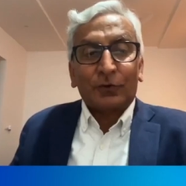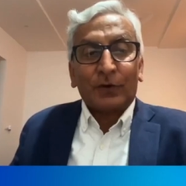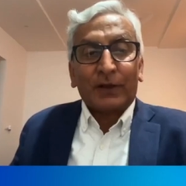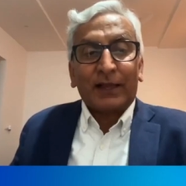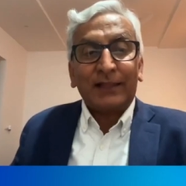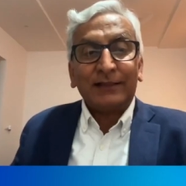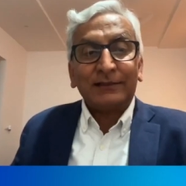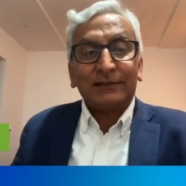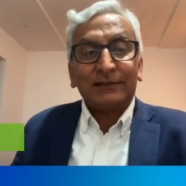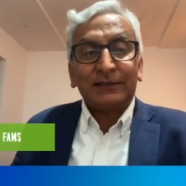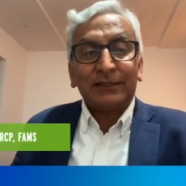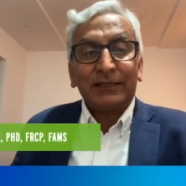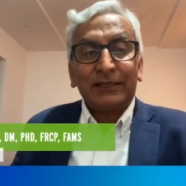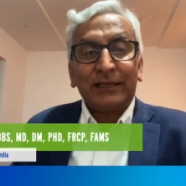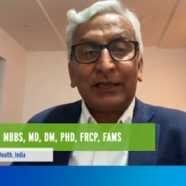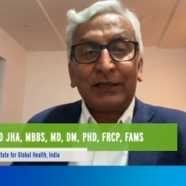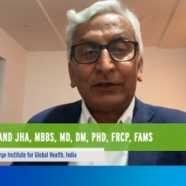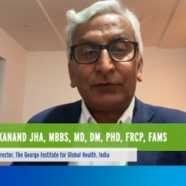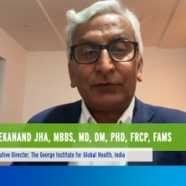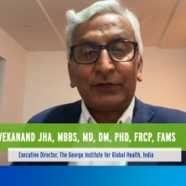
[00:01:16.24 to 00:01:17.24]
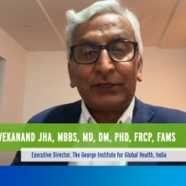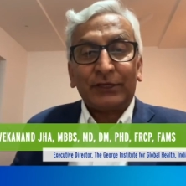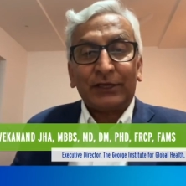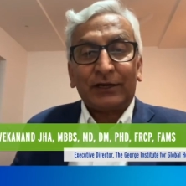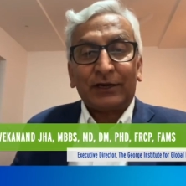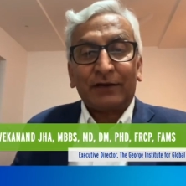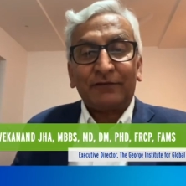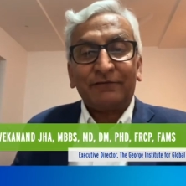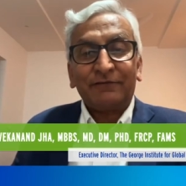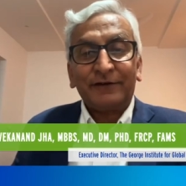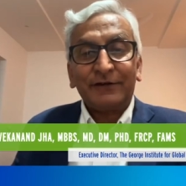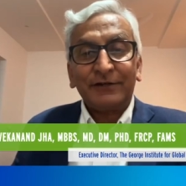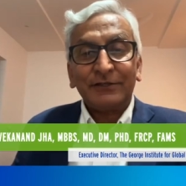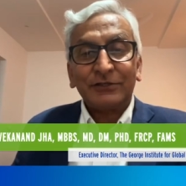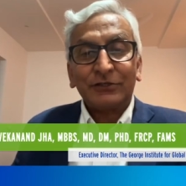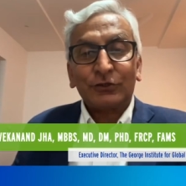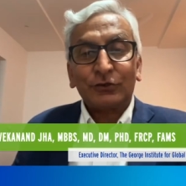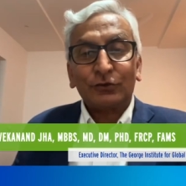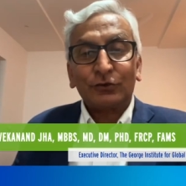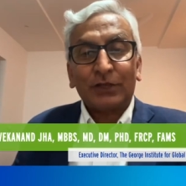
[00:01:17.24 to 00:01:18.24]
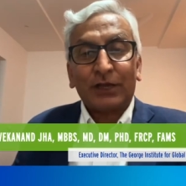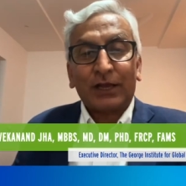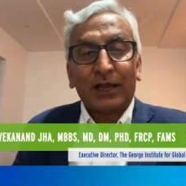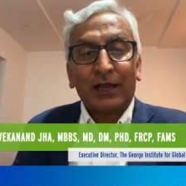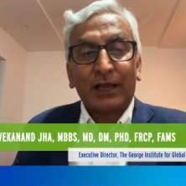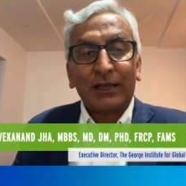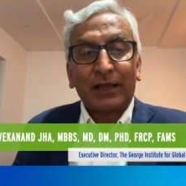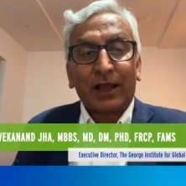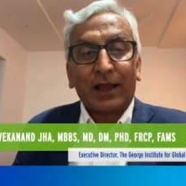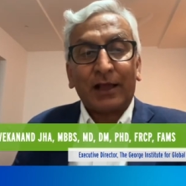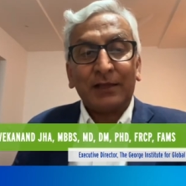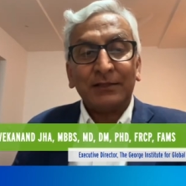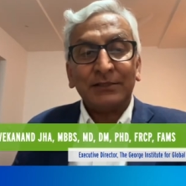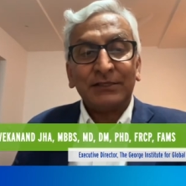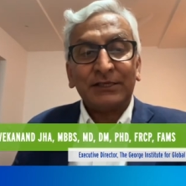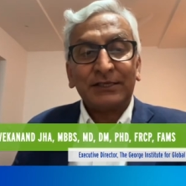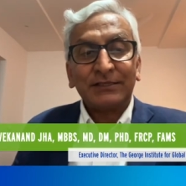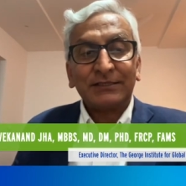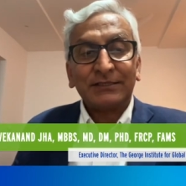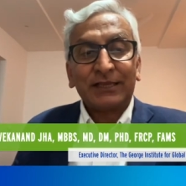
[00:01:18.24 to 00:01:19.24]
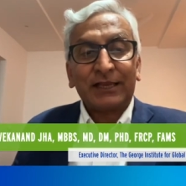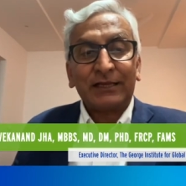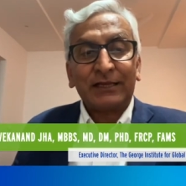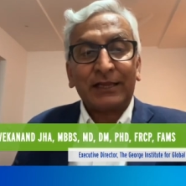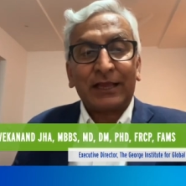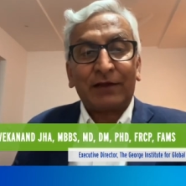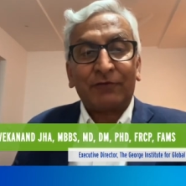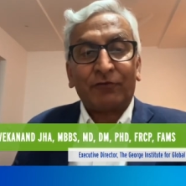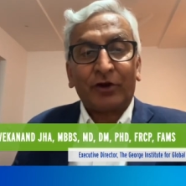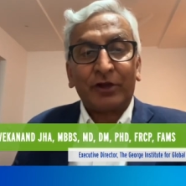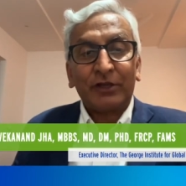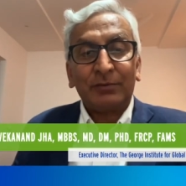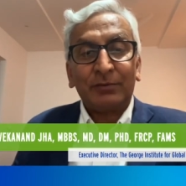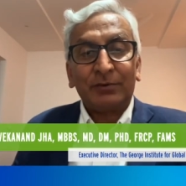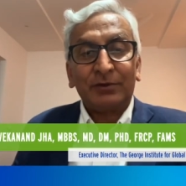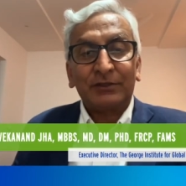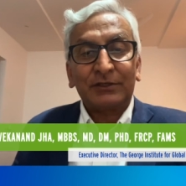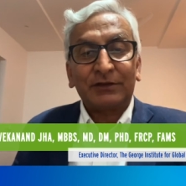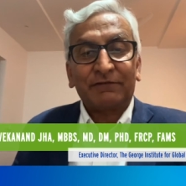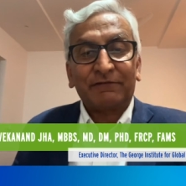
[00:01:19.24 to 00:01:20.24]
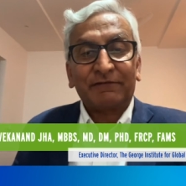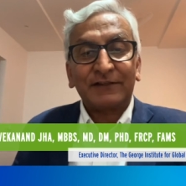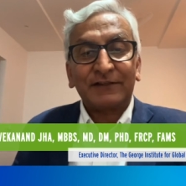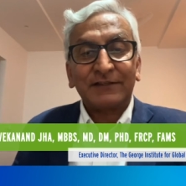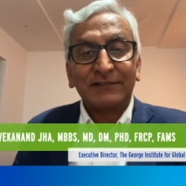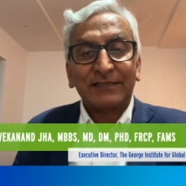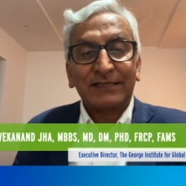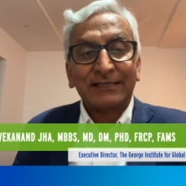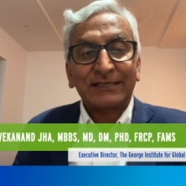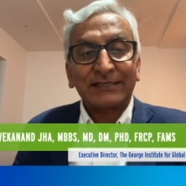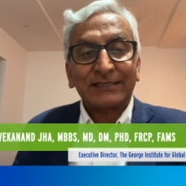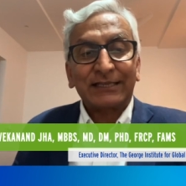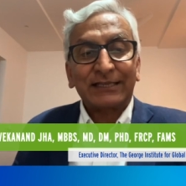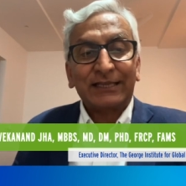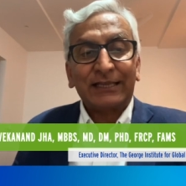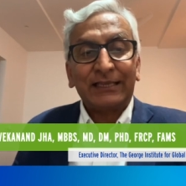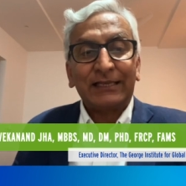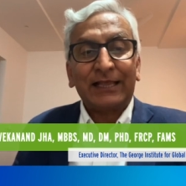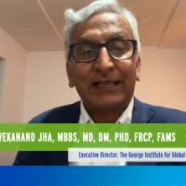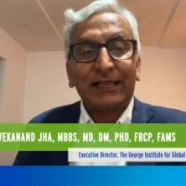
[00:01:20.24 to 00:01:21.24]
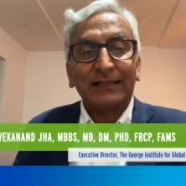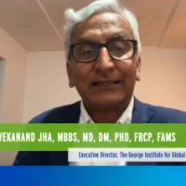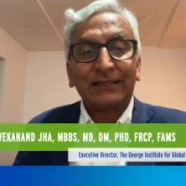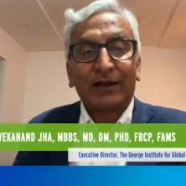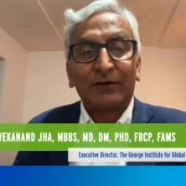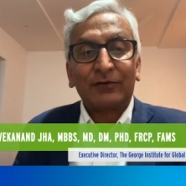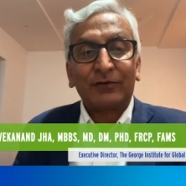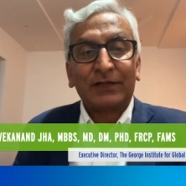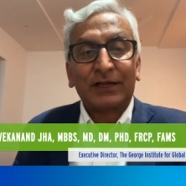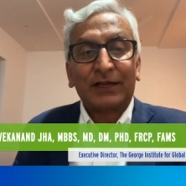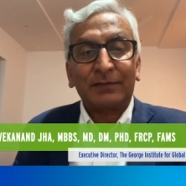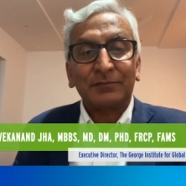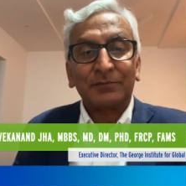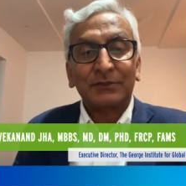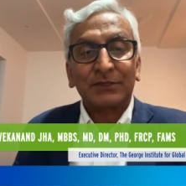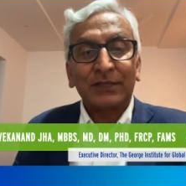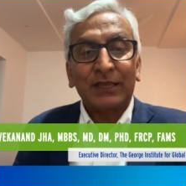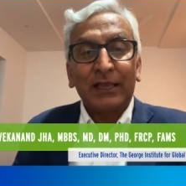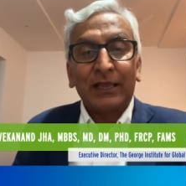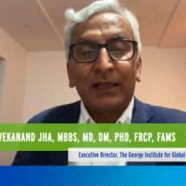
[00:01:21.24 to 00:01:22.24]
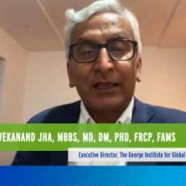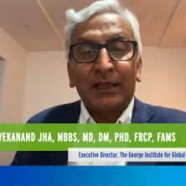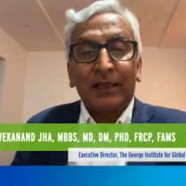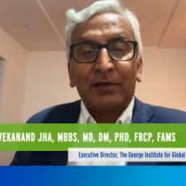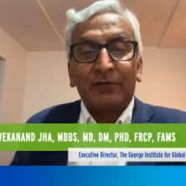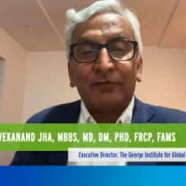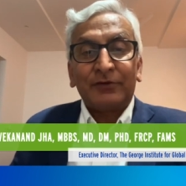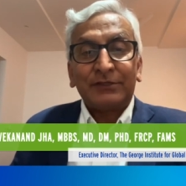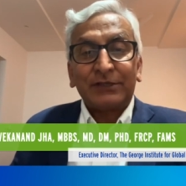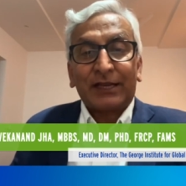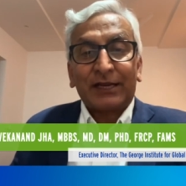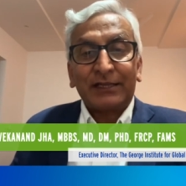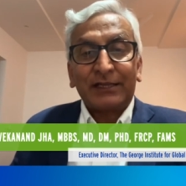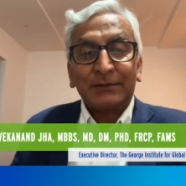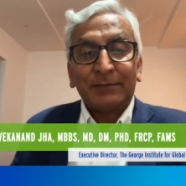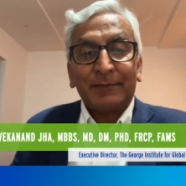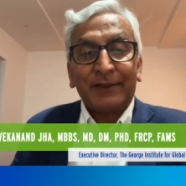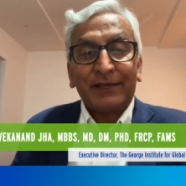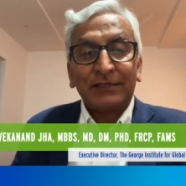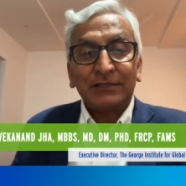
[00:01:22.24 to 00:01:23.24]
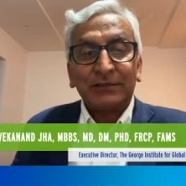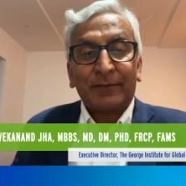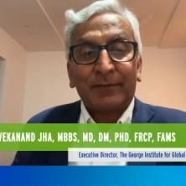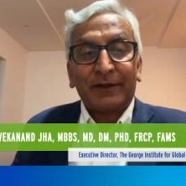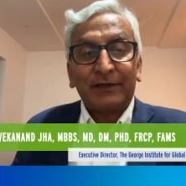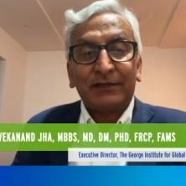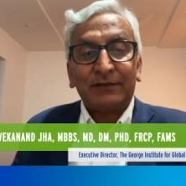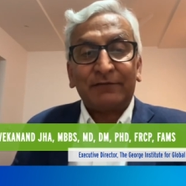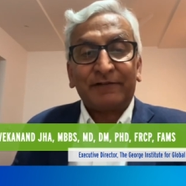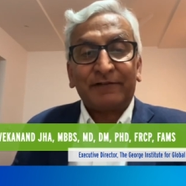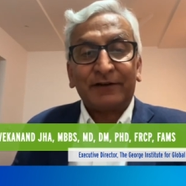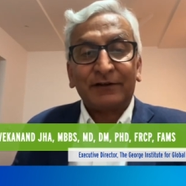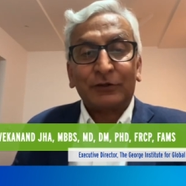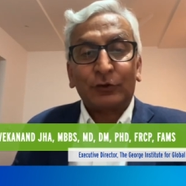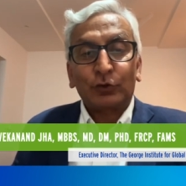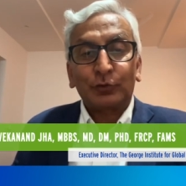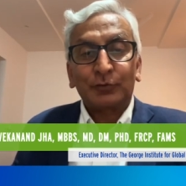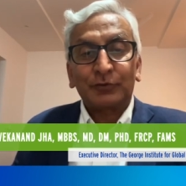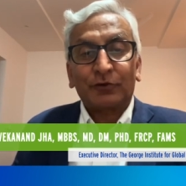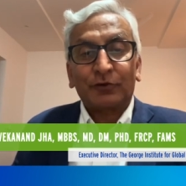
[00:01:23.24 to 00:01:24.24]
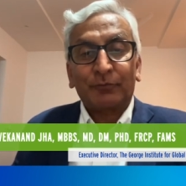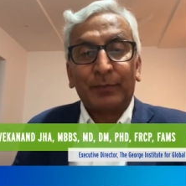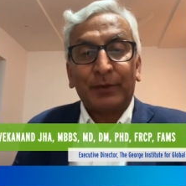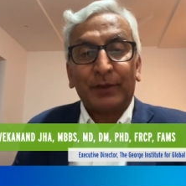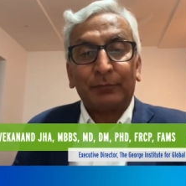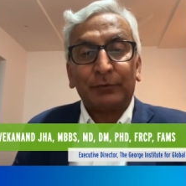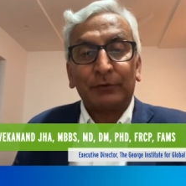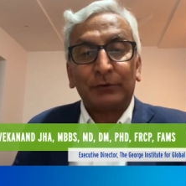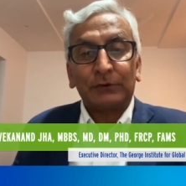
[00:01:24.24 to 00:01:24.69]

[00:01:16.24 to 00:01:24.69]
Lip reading: Health inequity refers to the unjust and avoidable differences in health outcomes which are experienced by different groups of people.